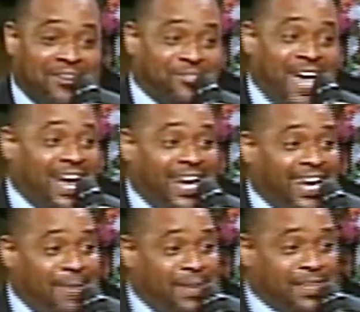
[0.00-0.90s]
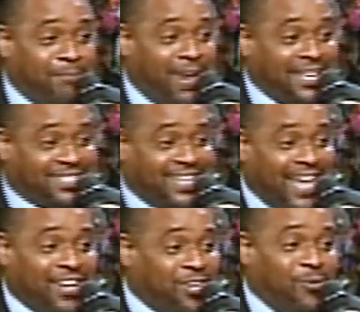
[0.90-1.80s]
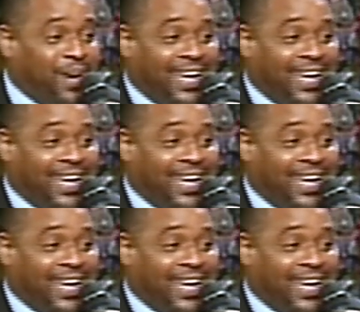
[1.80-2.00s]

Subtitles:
going to try to limit the blessing that you want to